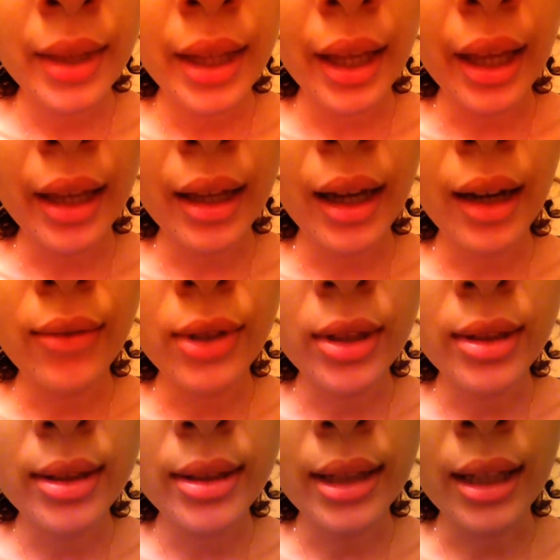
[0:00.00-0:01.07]
a Cover
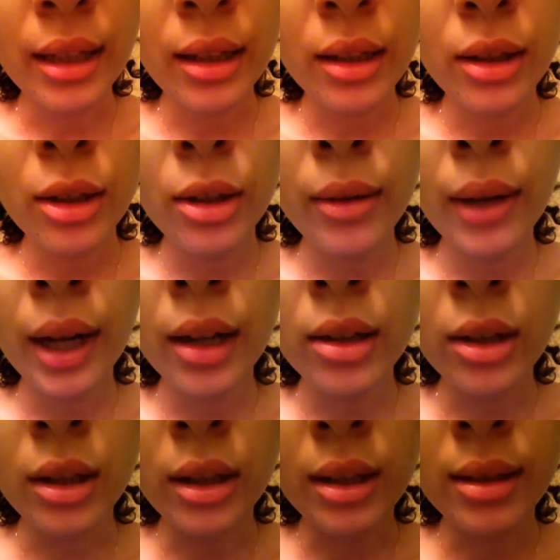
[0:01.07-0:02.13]
Stick
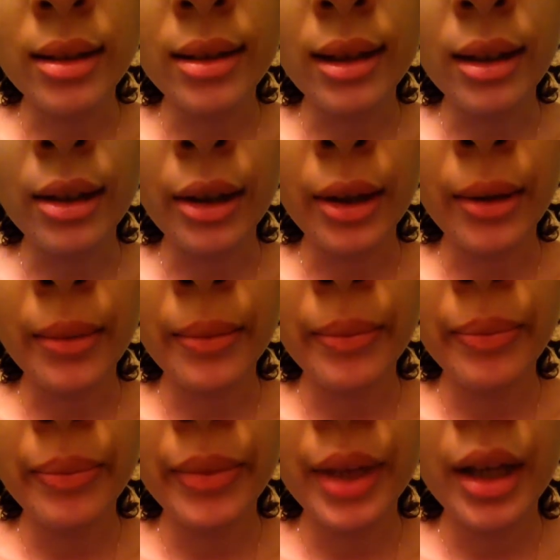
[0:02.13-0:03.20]
Corrector Concealer.
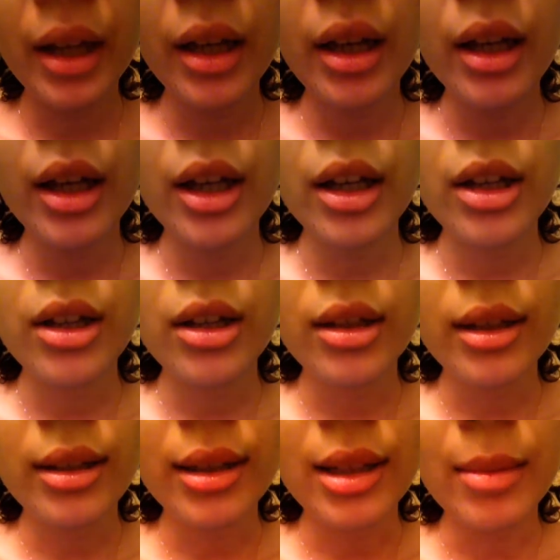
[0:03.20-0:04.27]

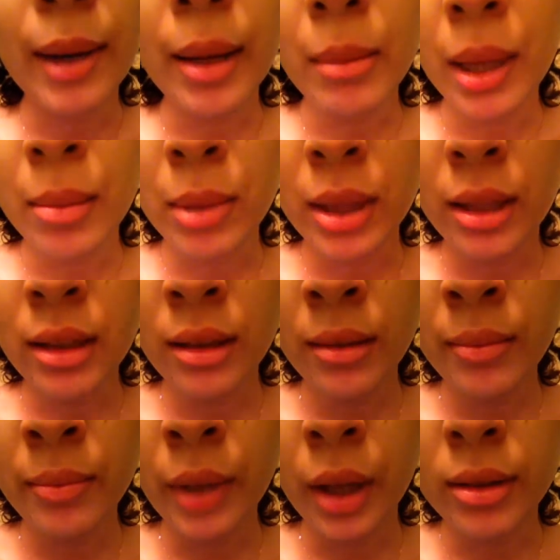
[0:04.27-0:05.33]
This is by Maybelline
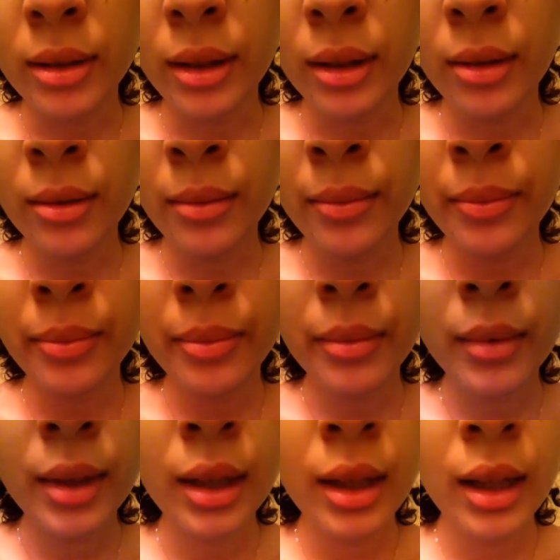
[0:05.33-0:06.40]
also.
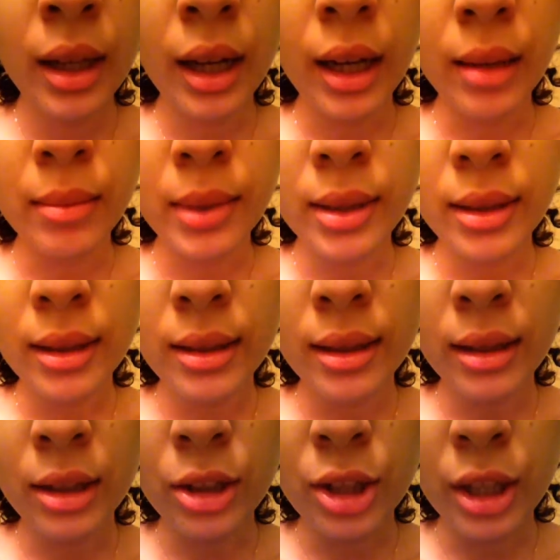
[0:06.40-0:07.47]
This is
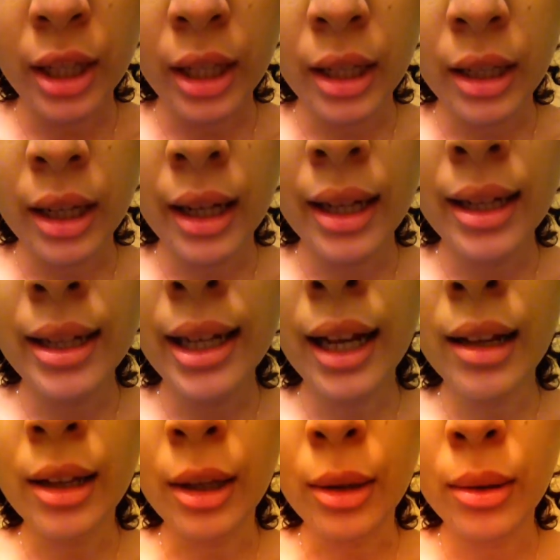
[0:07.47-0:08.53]
in the shade
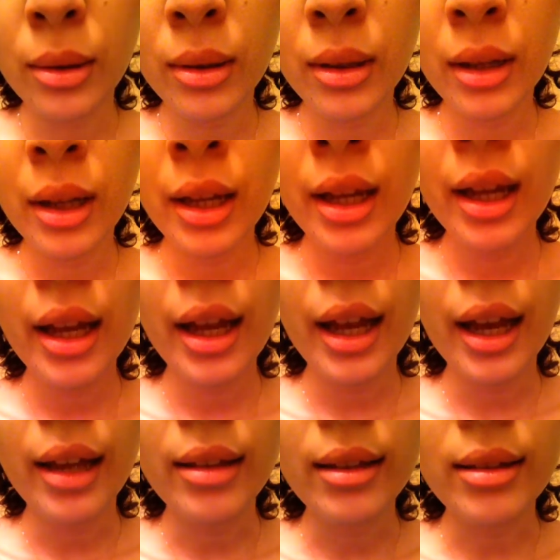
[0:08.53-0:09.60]
Yellow,
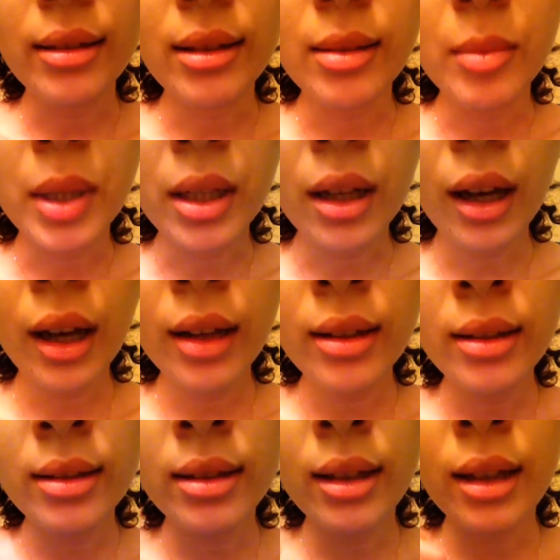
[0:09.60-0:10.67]
and this is
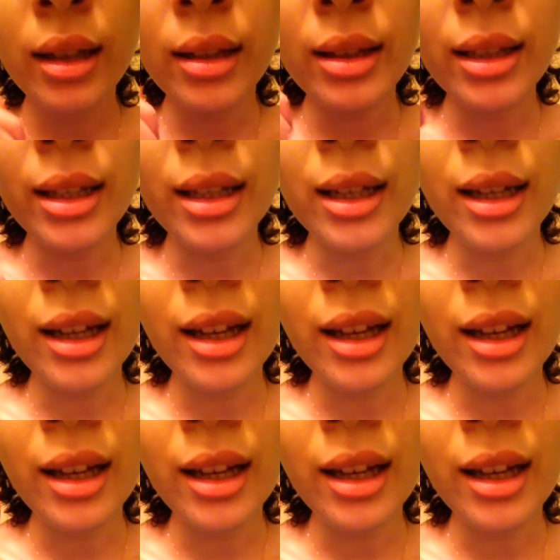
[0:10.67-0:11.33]
because the